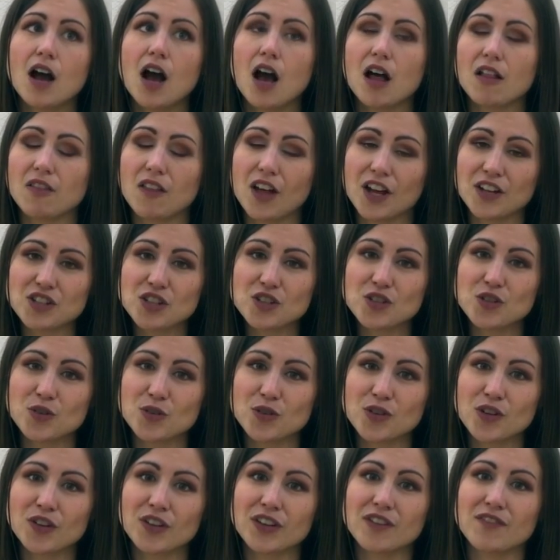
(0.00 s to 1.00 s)
a
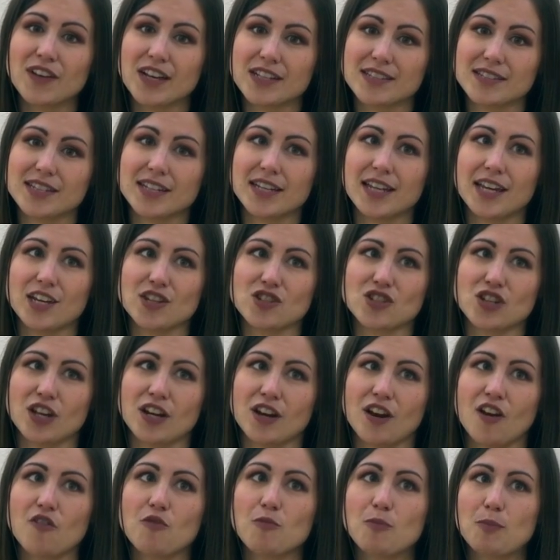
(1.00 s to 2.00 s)
Longitudinal
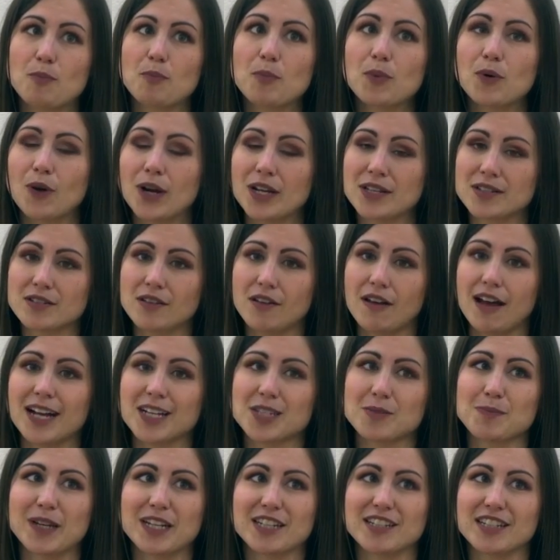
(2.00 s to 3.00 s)
Investigation of Parental
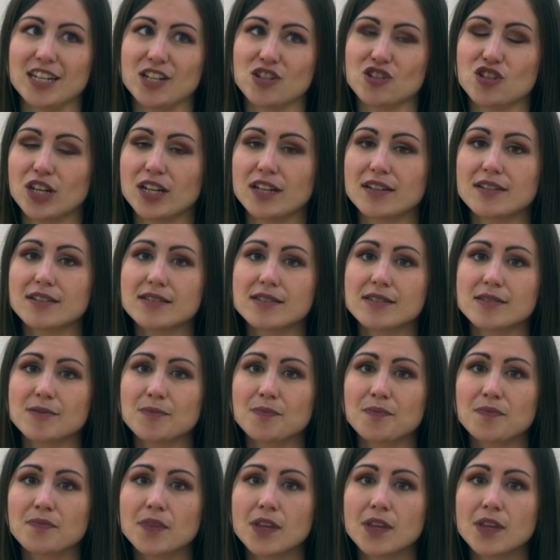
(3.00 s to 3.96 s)
Expectations.